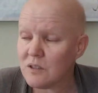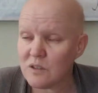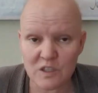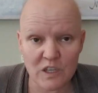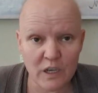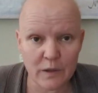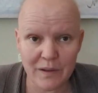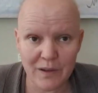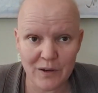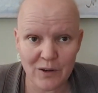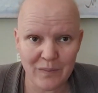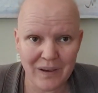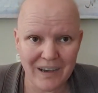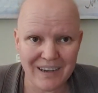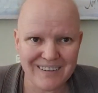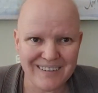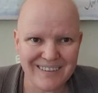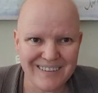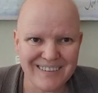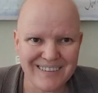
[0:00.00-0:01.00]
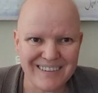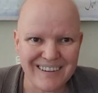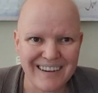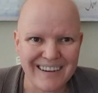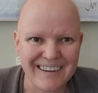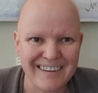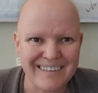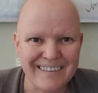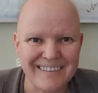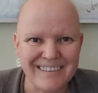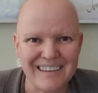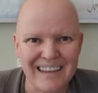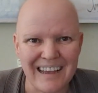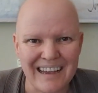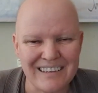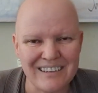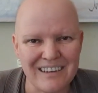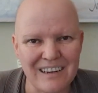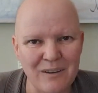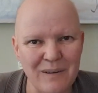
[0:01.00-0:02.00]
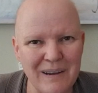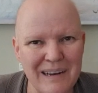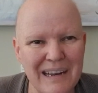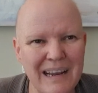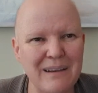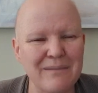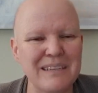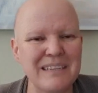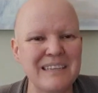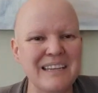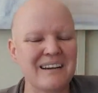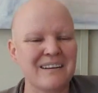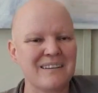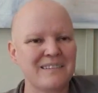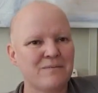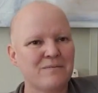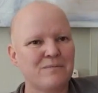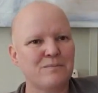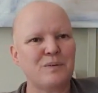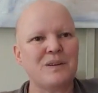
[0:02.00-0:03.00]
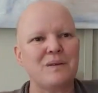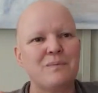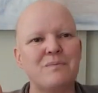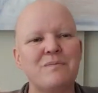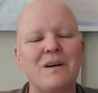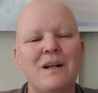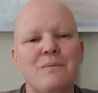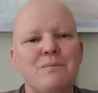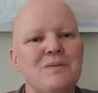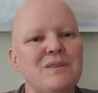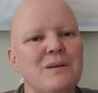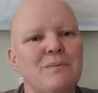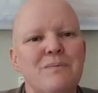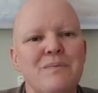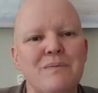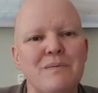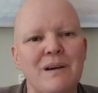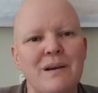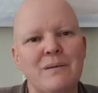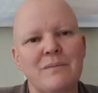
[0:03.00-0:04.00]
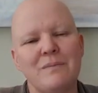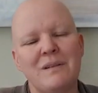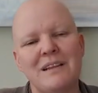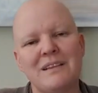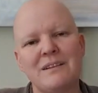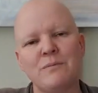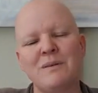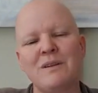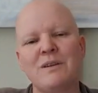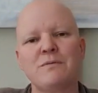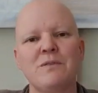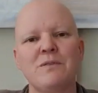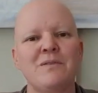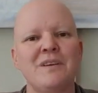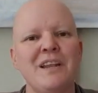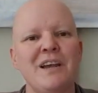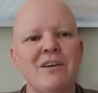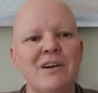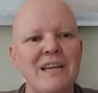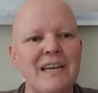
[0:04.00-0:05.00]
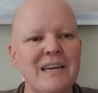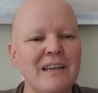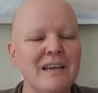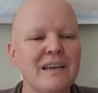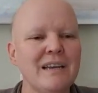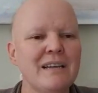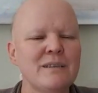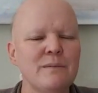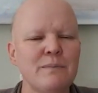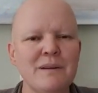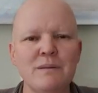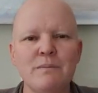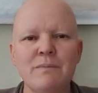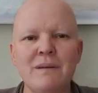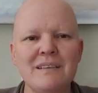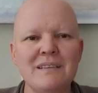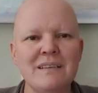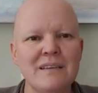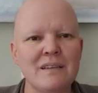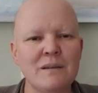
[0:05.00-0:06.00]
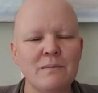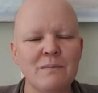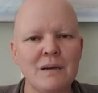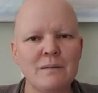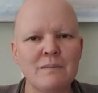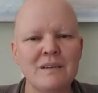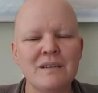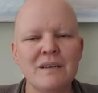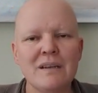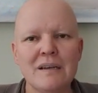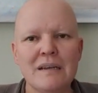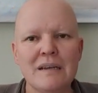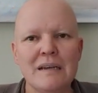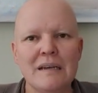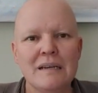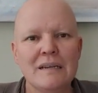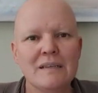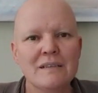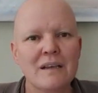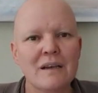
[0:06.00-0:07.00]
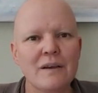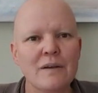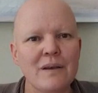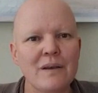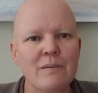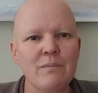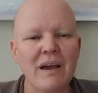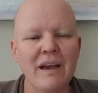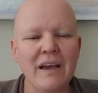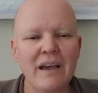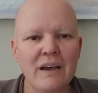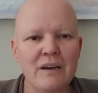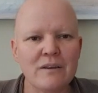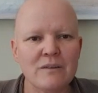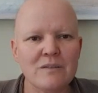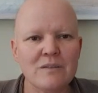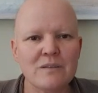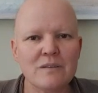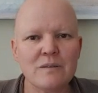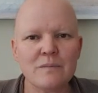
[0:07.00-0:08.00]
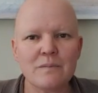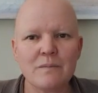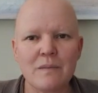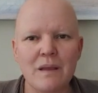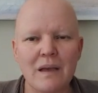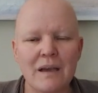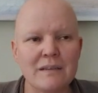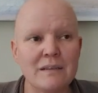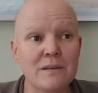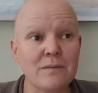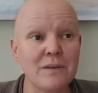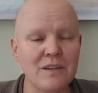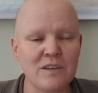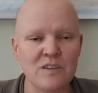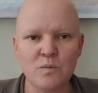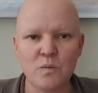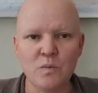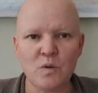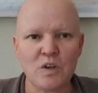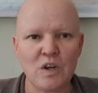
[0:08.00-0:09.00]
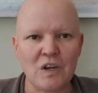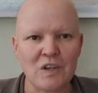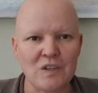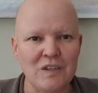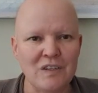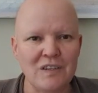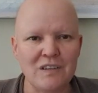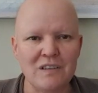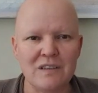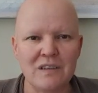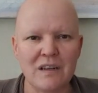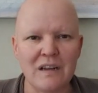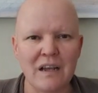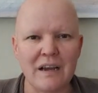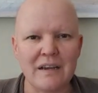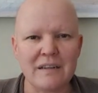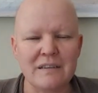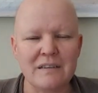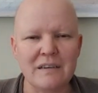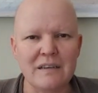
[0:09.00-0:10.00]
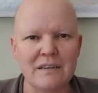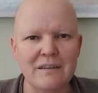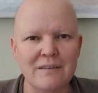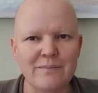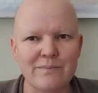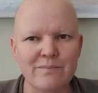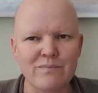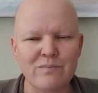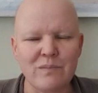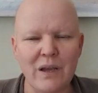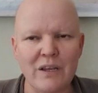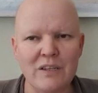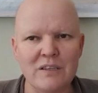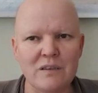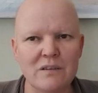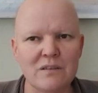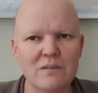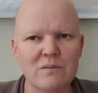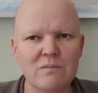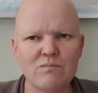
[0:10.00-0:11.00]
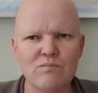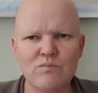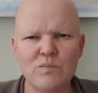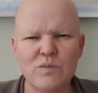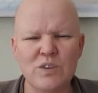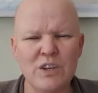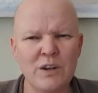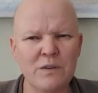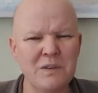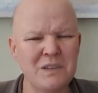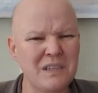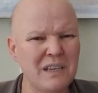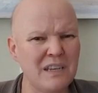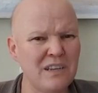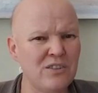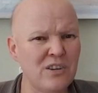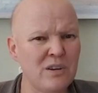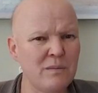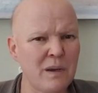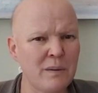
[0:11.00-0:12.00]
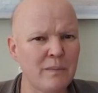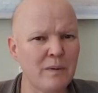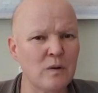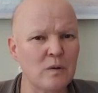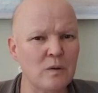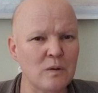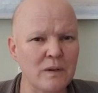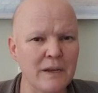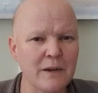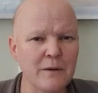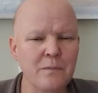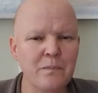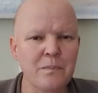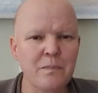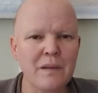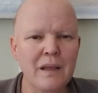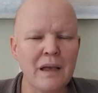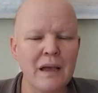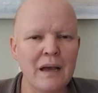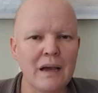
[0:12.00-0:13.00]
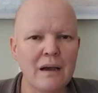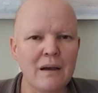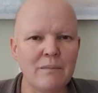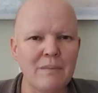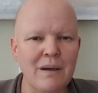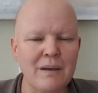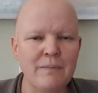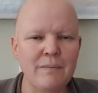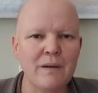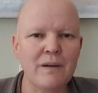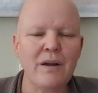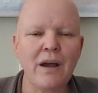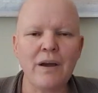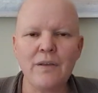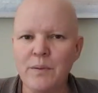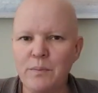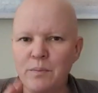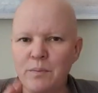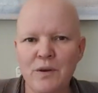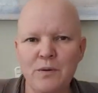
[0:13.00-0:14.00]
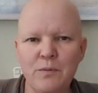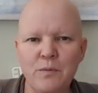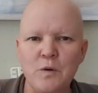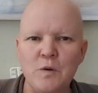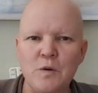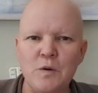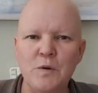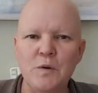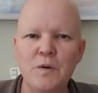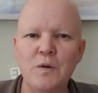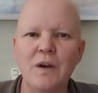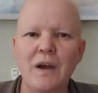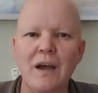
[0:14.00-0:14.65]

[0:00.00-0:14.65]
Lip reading: sewing room out. I actually quite love it now. I'll put a little bit of a video in. It's a bit messy at the moment. So in my house, it's a very small cottage. It's a turn of a century, maybe older. Maybe around the Boer War,